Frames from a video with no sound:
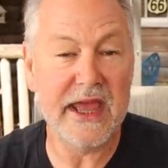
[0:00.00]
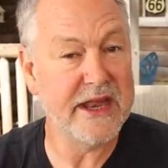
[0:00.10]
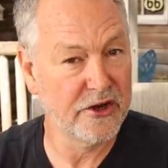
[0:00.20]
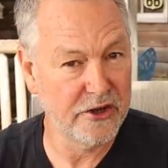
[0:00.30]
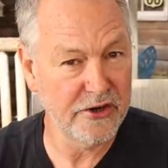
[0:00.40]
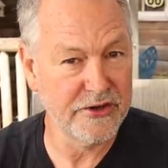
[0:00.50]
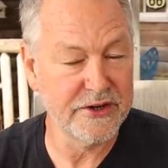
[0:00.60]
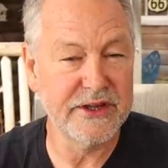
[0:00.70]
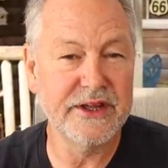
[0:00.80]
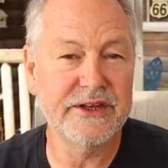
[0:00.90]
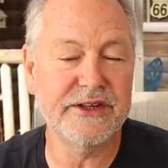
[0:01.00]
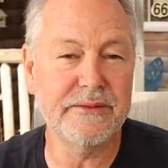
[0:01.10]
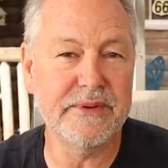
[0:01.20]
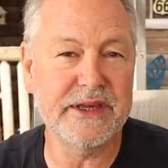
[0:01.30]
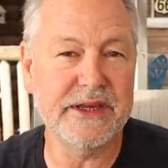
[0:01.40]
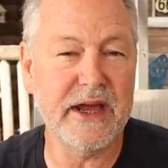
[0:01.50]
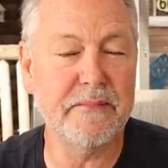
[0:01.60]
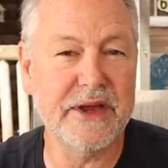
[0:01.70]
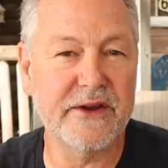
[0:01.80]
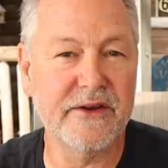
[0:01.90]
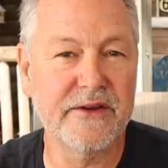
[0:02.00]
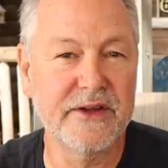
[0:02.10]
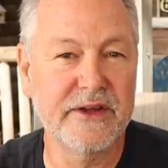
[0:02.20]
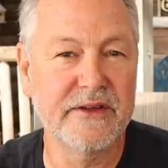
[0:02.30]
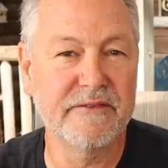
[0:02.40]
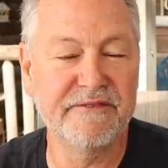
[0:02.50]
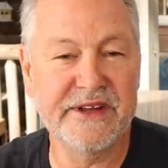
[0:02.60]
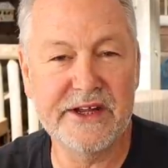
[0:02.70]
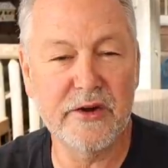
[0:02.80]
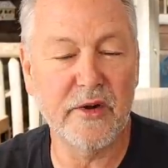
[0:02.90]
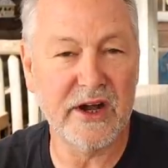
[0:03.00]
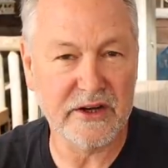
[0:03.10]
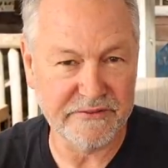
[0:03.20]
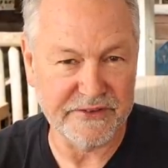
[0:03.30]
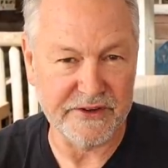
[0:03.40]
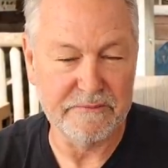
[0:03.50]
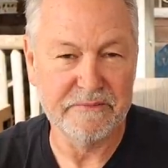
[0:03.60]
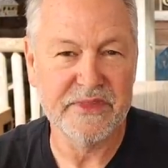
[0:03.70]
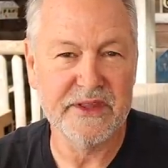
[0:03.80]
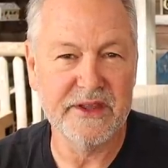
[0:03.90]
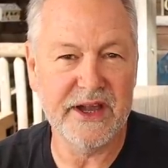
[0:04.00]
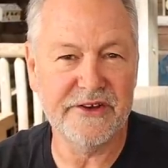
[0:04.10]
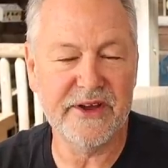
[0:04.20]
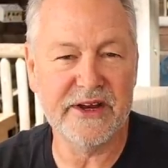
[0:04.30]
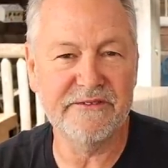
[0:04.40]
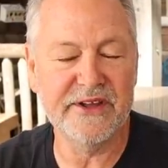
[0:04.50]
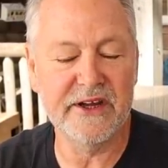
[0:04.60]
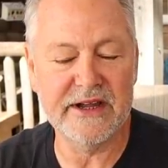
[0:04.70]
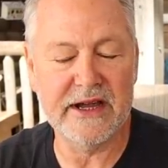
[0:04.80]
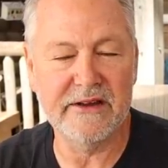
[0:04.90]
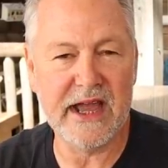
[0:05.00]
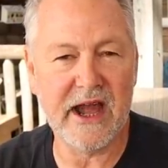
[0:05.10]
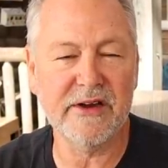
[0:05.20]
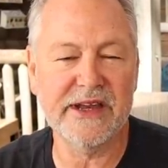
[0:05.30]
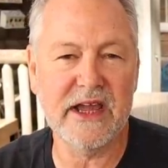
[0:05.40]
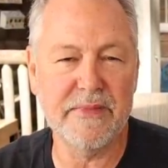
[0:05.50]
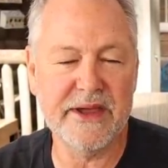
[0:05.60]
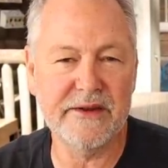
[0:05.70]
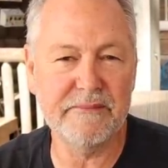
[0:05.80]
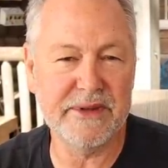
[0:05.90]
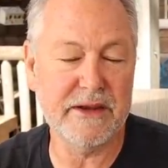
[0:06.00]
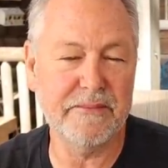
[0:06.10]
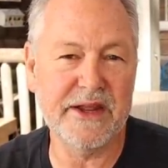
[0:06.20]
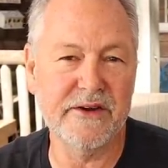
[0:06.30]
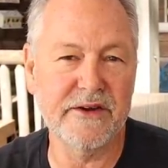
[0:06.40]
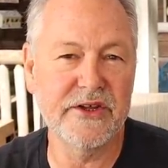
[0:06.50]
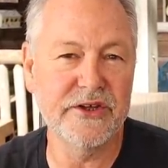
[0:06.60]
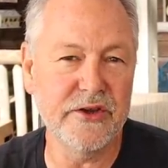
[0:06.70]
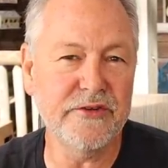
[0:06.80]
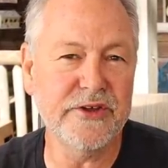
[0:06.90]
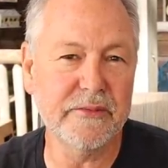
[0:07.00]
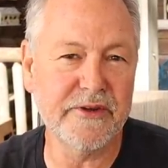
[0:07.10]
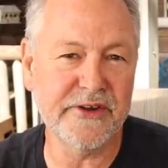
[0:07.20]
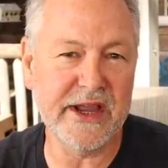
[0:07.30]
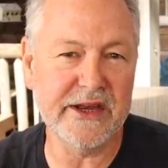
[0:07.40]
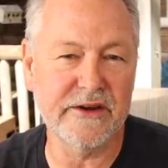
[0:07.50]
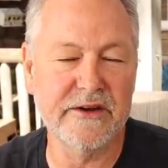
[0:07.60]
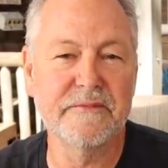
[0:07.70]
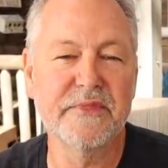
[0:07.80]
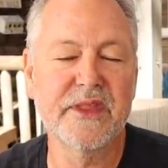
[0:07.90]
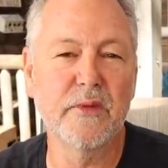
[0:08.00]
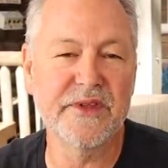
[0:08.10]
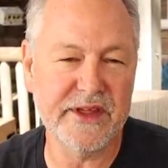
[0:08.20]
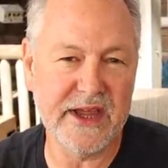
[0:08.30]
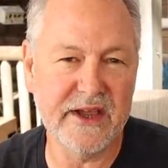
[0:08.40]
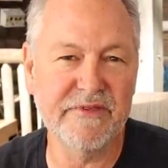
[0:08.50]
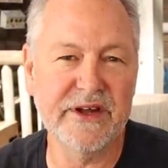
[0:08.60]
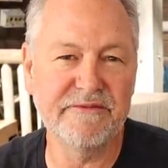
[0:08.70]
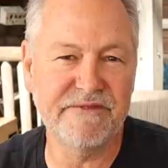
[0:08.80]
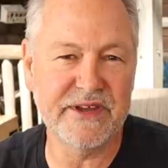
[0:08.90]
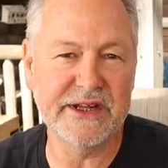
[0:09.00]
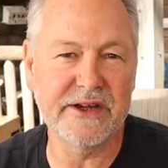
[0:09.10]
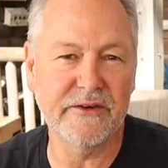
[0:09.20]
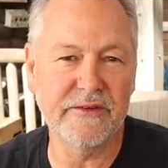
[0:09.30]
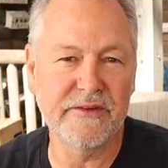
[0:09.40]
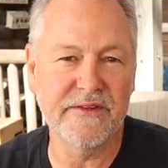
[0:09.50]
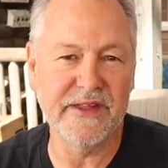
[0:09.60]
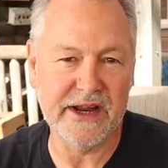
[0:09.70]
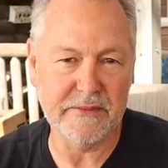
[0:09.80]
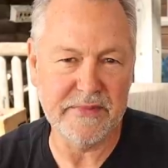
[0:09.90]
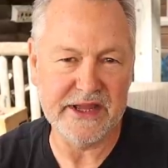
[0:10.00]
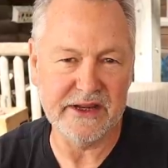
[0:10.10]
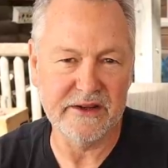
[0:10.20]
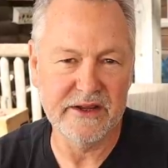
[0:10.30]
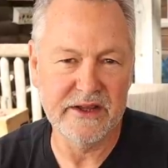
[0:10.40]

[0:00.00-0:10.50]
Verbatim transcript: and learn to be a better videographer. I try to figure out how can I be a better YouTube creator with every video that I make.